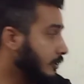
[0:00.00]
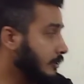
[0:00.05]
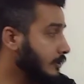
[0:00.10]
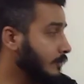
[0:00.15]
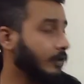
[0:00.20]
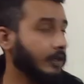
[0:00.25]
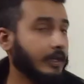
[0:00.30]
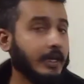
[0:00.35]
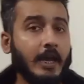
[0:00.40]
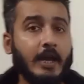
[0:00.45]
for
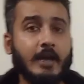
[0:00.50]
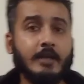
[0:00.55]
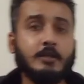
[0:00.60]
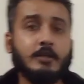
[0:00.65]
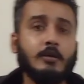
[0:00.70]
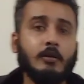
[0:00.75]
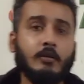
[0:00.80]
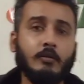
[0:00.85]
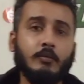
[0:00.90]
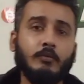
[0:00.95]
cash,
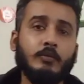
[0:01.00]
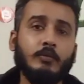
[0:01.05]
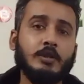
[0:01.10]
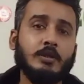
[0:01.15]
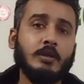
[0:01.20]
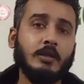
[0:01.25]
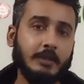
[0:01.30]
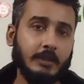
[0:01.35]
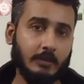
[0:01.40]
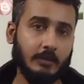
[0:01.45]
we
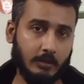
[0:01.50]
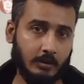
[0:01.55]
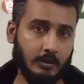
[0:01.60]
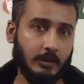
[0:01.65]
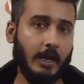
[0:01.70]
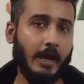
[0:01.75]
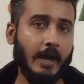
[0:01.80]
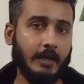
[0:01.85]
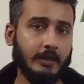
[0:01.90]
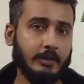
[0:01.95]
should
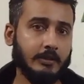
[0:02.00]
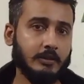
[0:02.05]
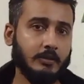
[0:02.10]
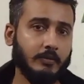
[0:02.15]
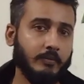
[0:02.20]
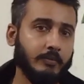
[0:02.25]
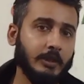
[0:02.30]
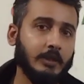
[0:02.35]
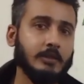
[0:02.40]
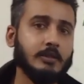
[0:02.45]
add it
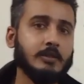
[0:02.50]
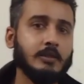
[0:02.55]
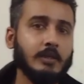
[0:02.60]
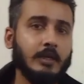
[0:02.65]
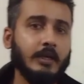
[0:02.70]
because